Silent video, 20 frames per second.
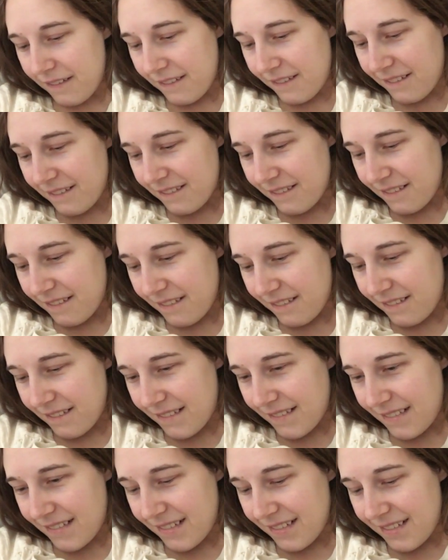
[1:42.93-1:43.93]

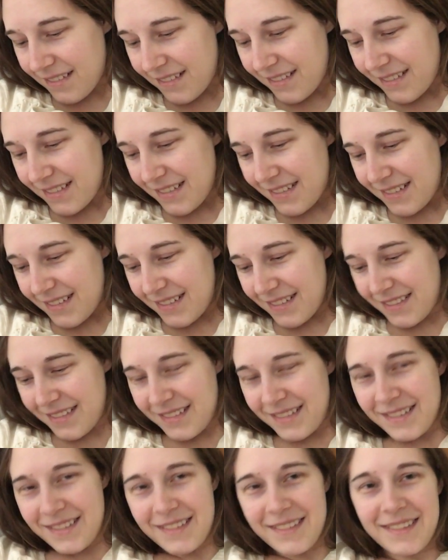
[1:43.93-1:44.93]

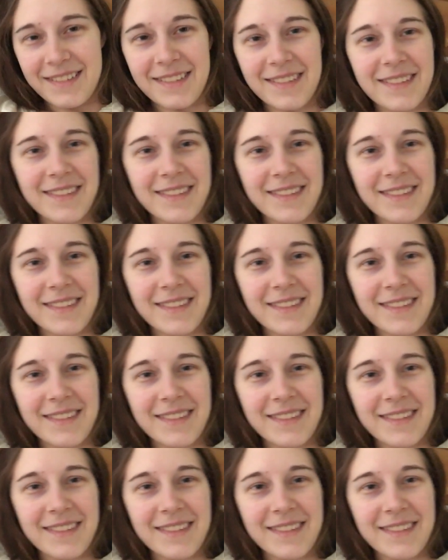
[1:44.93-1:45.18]
Nothing is said.